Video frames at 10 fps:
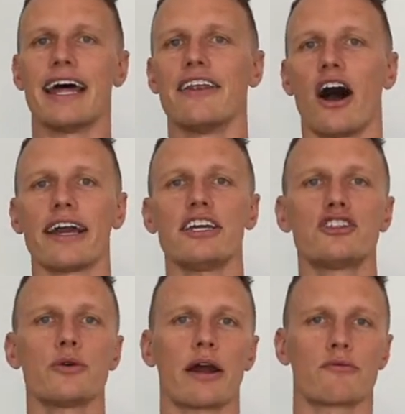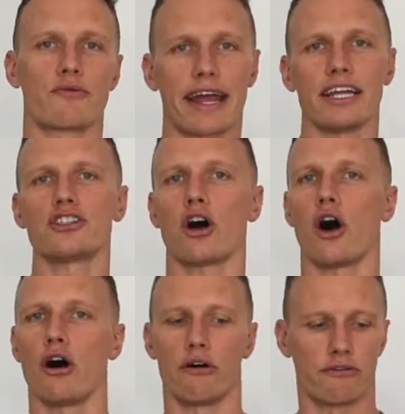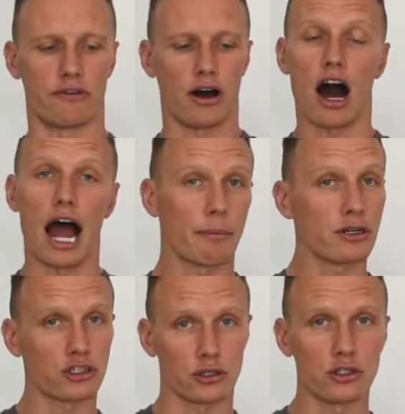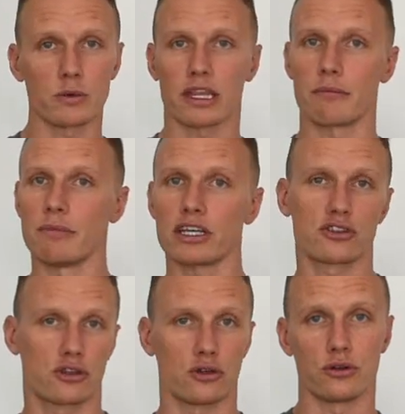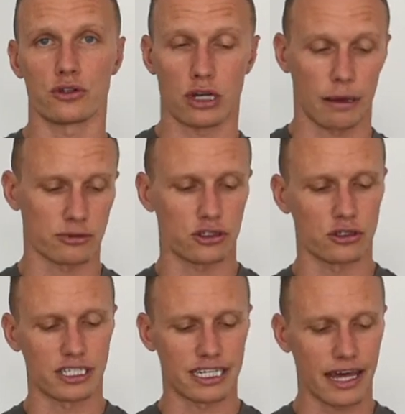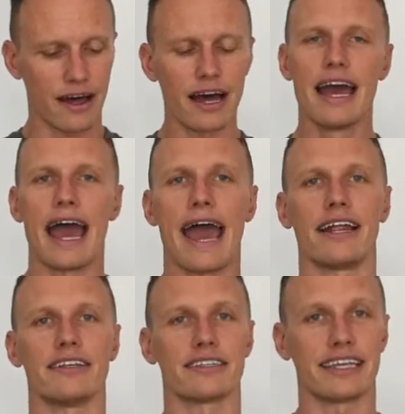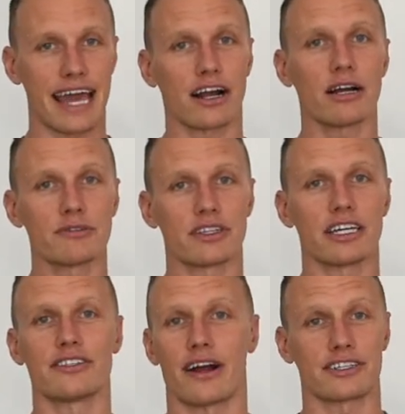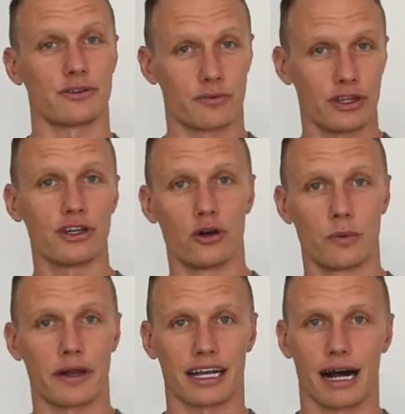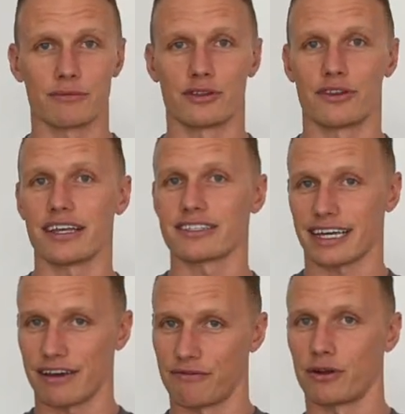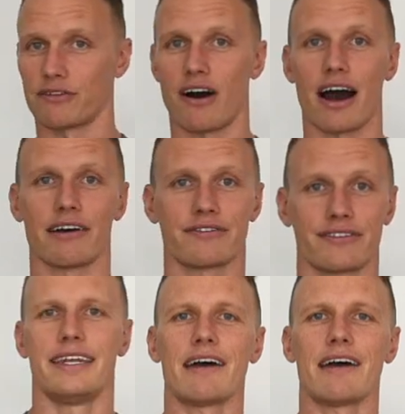Now Nike do a range of hybrid shoes where they mix 2 types of shoes together, and the outcomes of these are actually really good when it comes to things like F45.